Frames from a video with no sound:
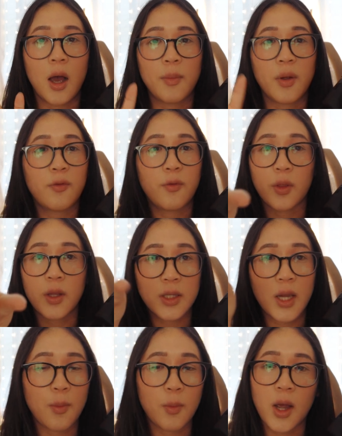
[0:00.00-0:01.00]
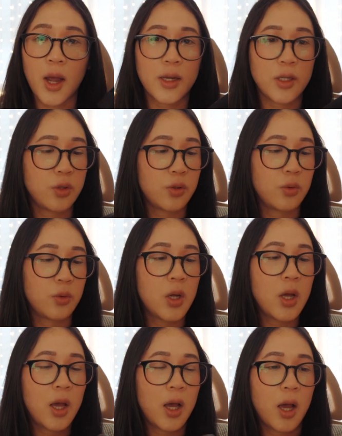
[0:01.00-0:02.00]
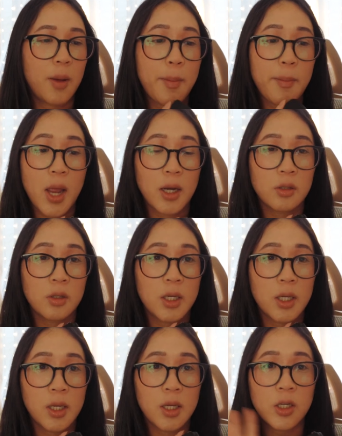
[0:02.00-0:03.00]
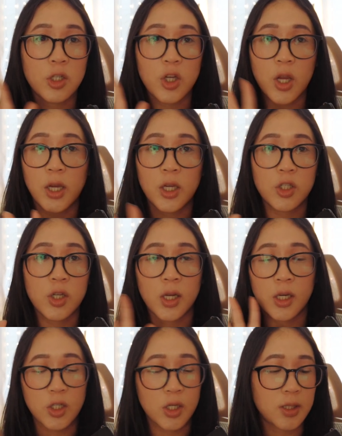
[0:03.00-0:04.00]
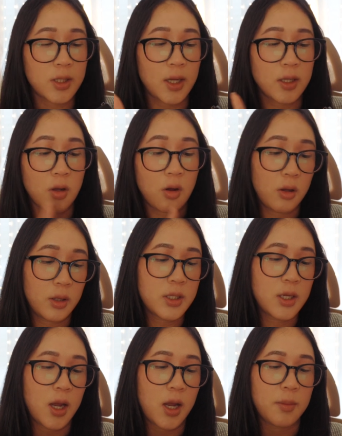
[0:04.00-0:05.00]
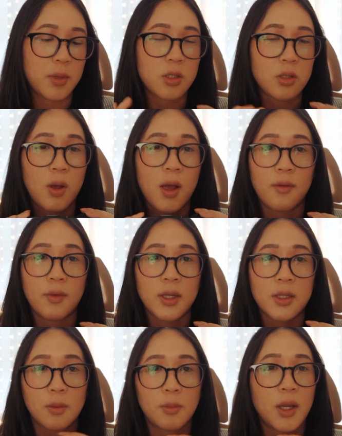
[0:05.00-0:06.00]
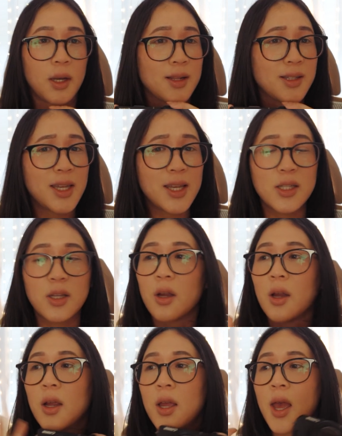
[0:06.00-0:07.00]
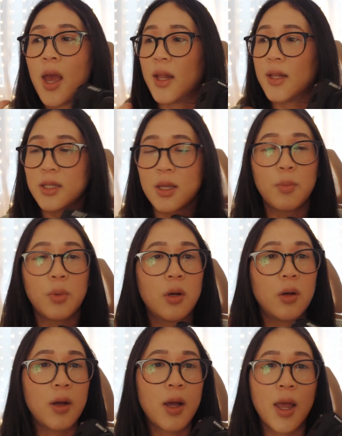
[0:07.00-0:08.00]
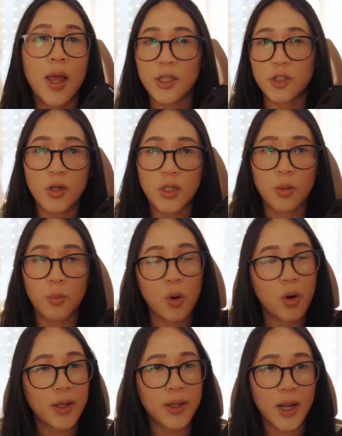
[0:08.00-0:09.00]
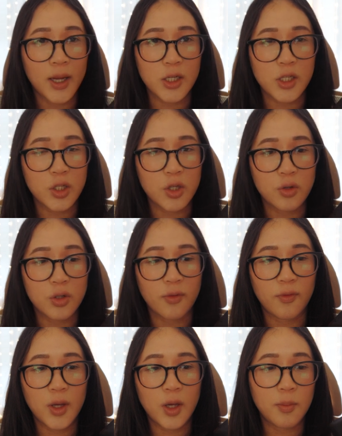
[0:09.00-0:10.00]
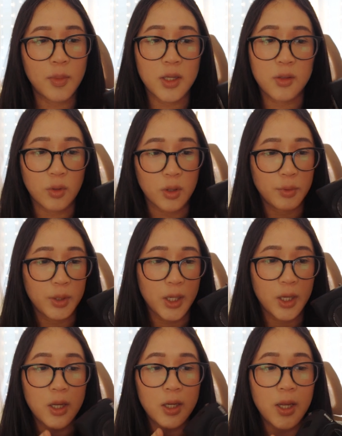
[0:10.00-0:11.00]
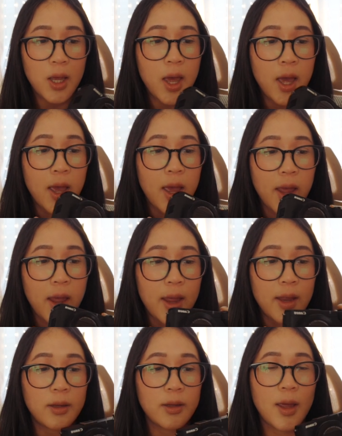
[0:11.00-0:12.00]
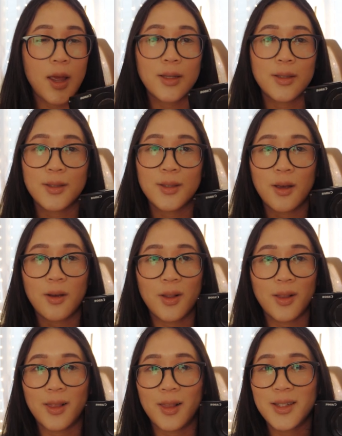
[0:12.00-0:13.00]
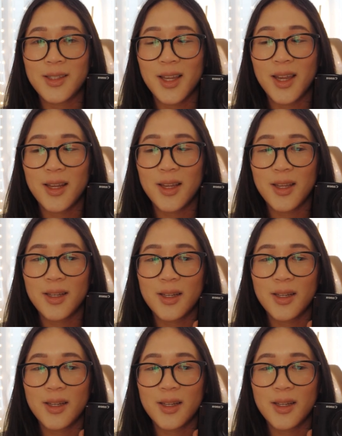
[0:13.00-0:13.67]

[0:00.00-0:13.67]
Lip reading: for this camera I do manually change and adjust things all the time, so having something that's easier and simple and straight to the point that I can just use to film is really, really good. And yeah, so let's get in.